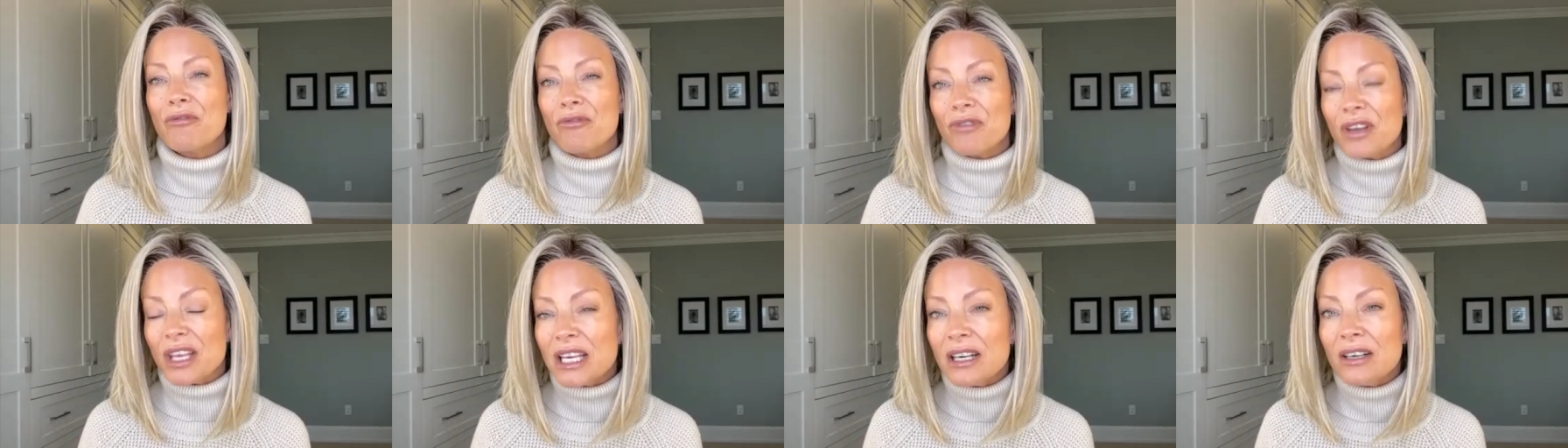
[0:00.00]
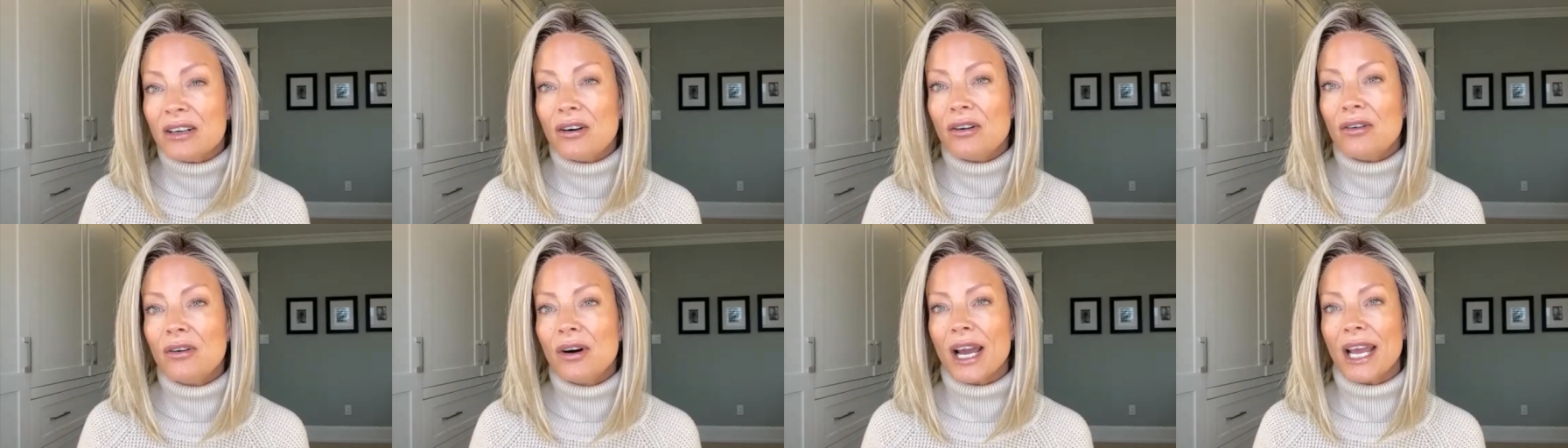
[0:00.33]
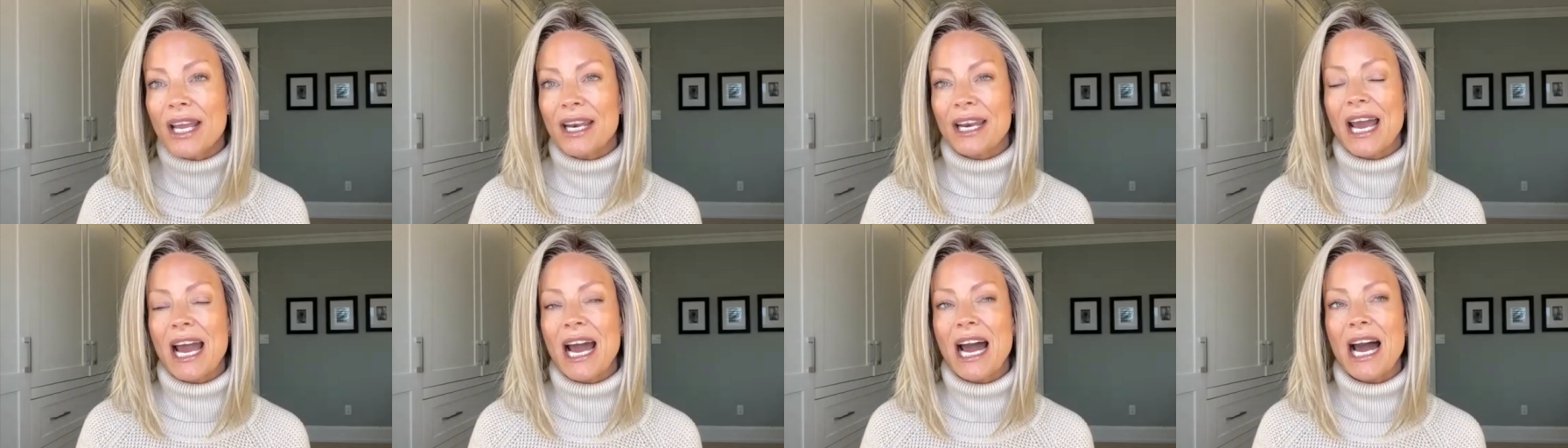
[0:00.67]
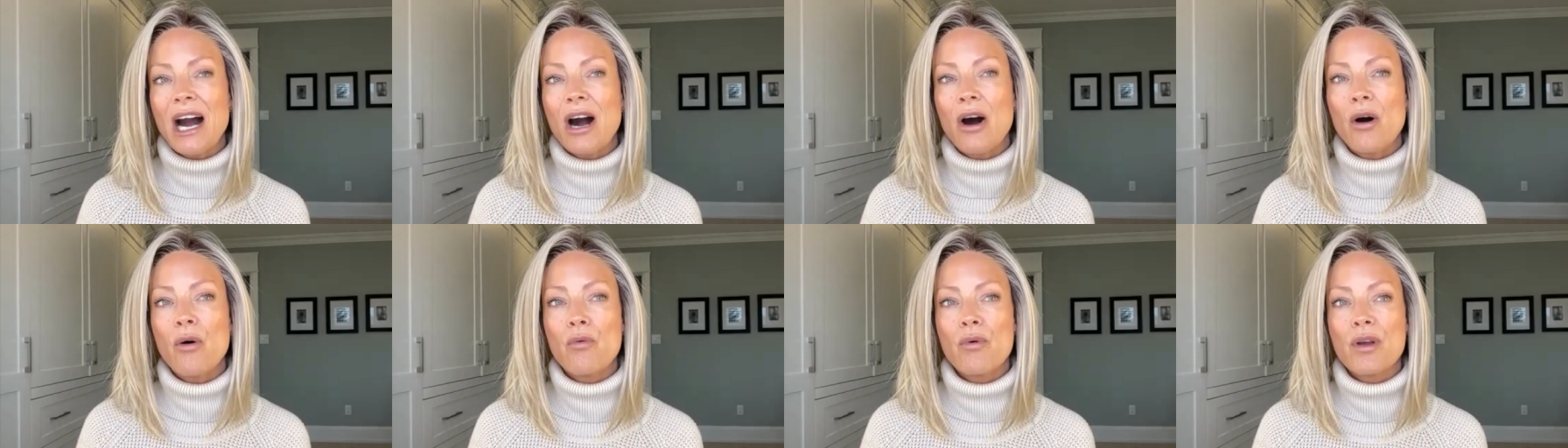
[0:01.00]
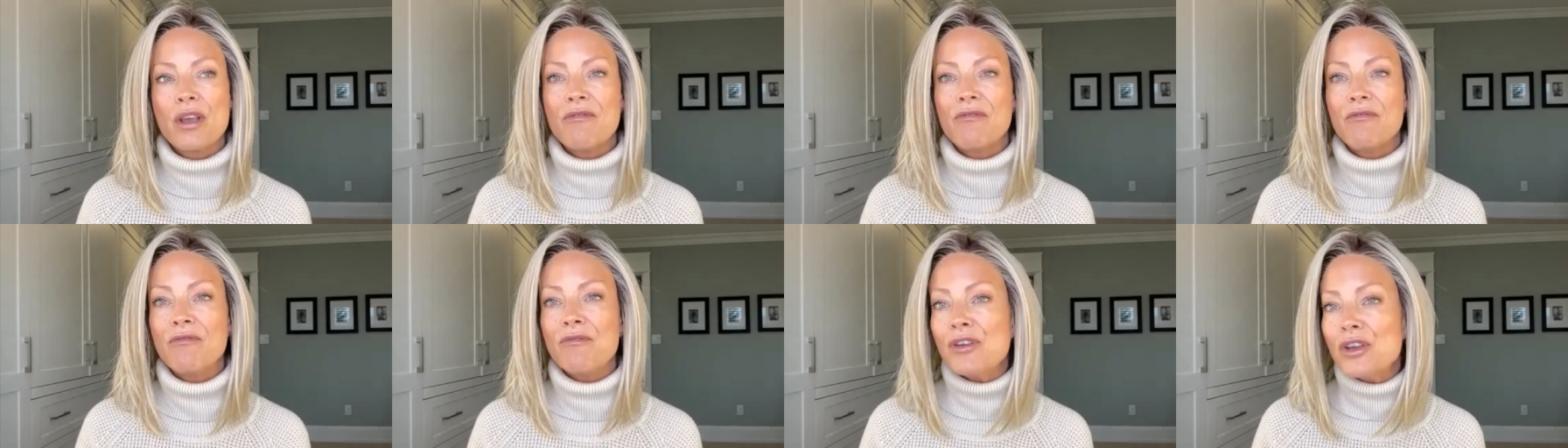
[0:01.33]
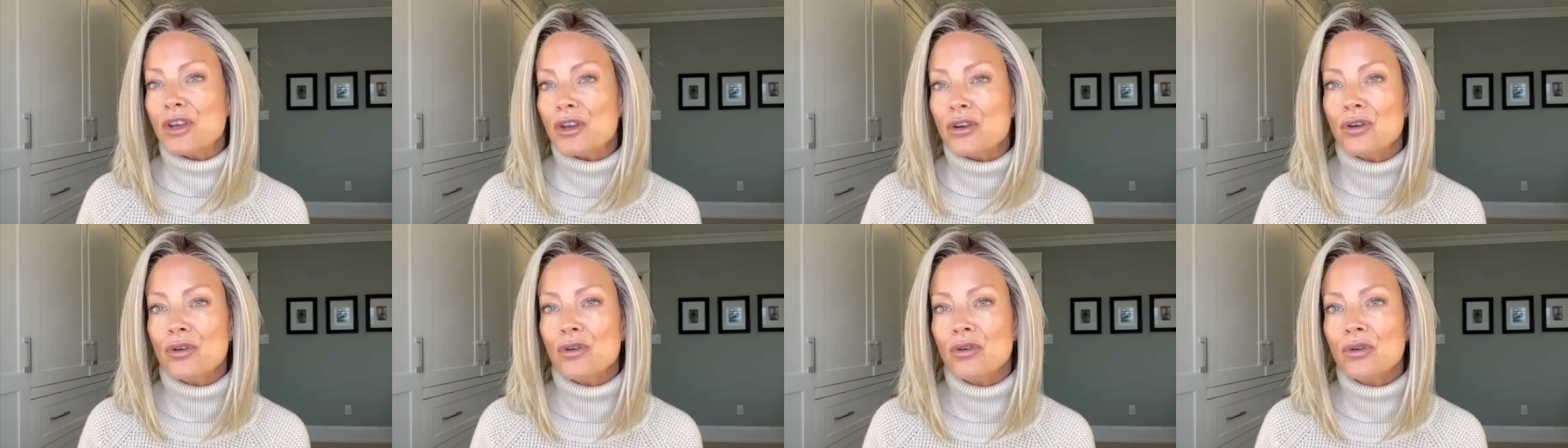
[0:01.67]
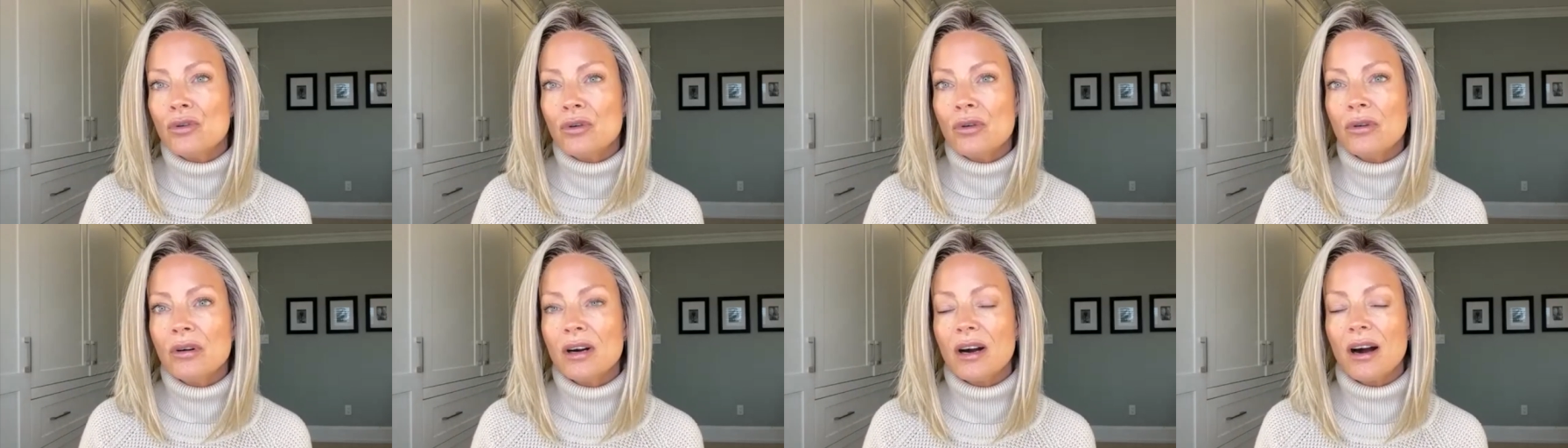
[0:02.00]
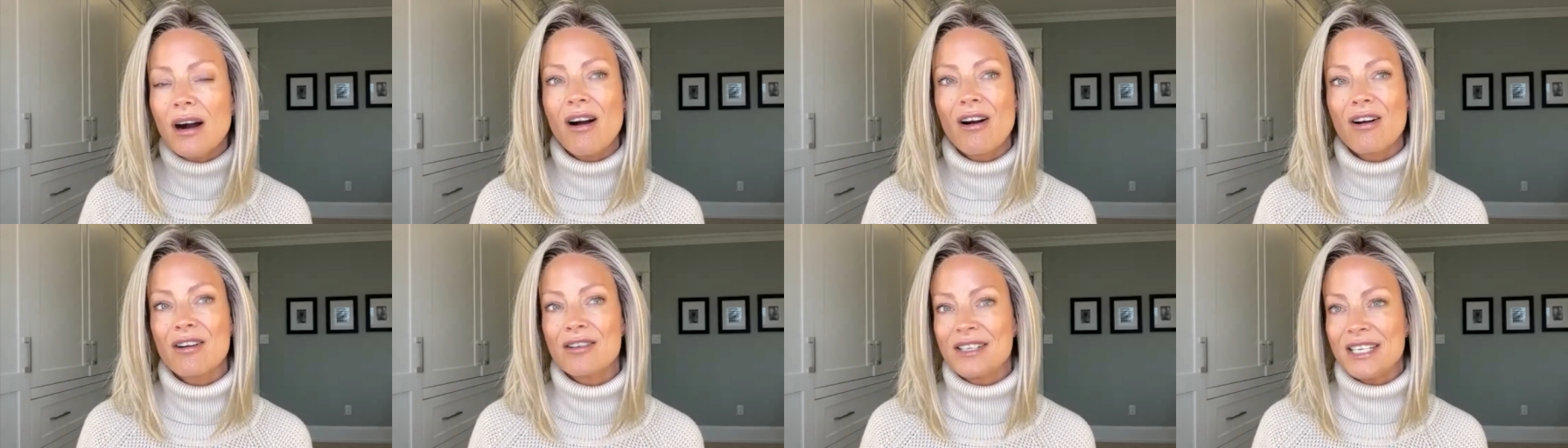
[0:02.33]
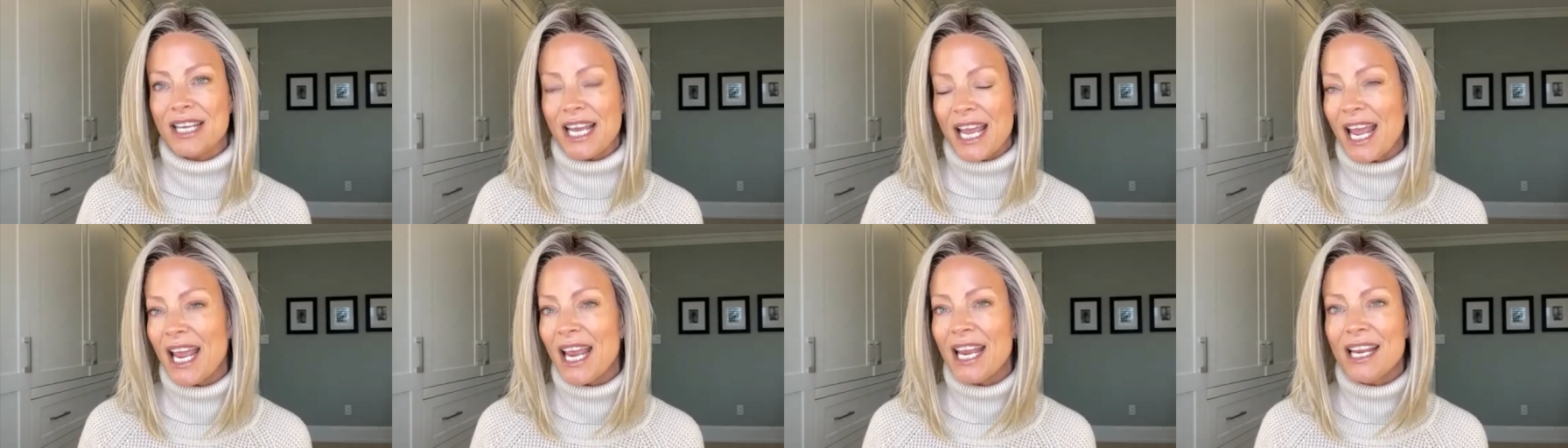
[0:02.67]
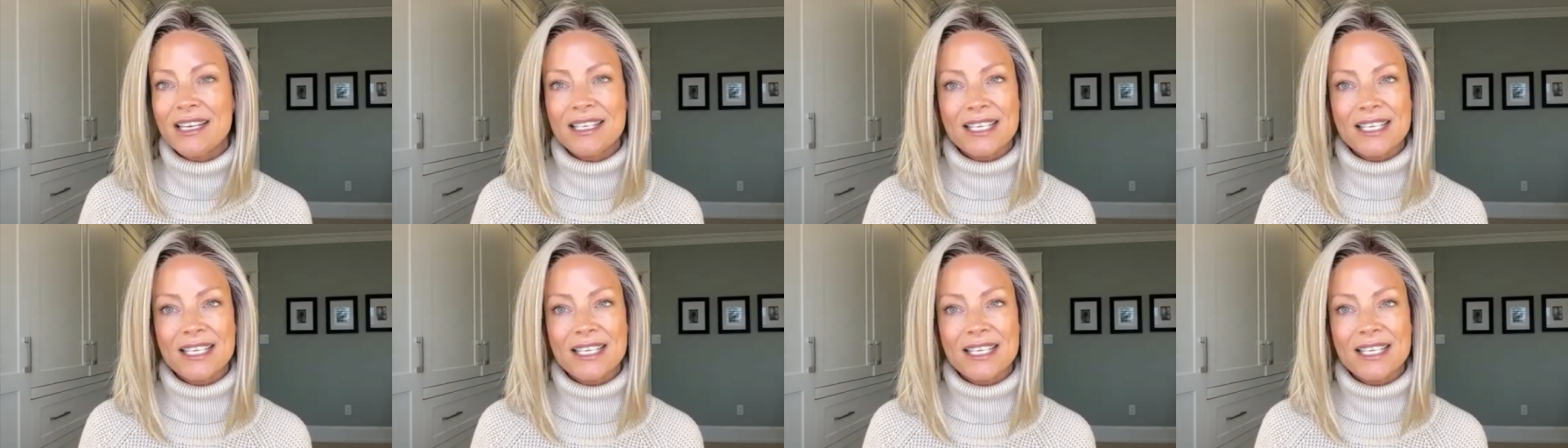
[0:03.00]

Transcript: feel and how we view our day,